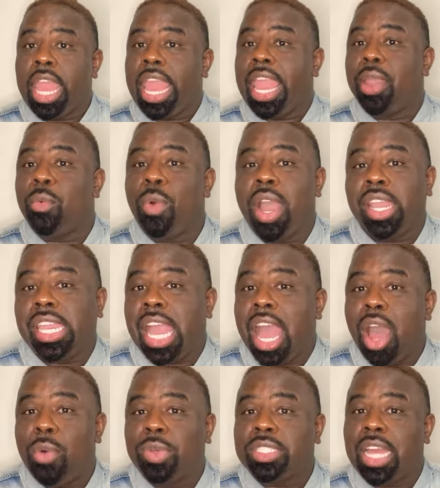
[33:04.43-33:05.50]
And while
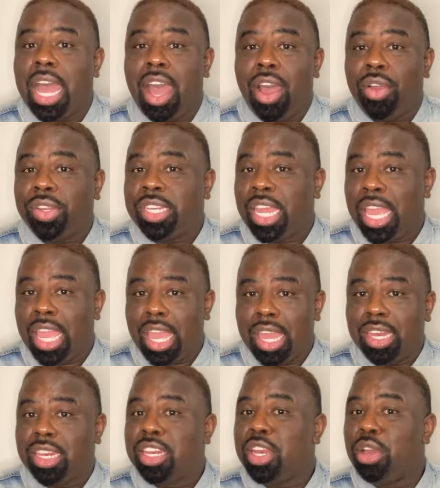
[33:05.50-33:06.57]
y'all was all
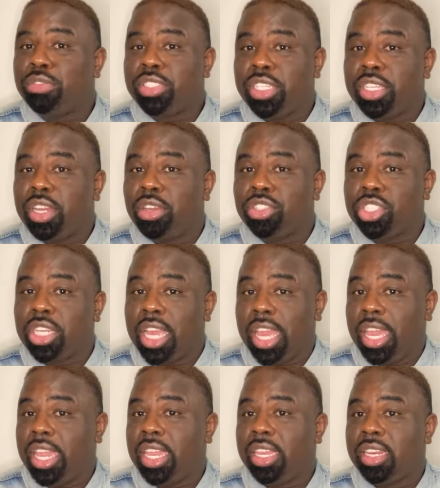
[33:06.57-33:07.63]
down, no tea, no
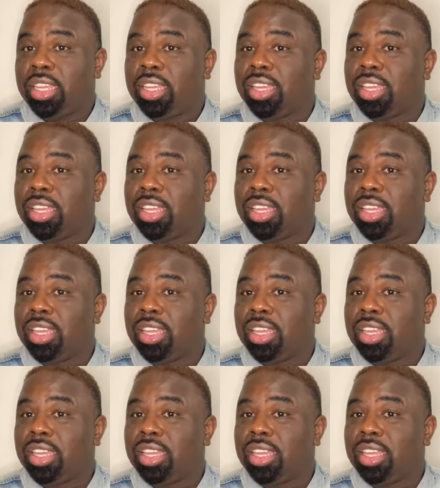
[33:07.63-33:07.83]
shade,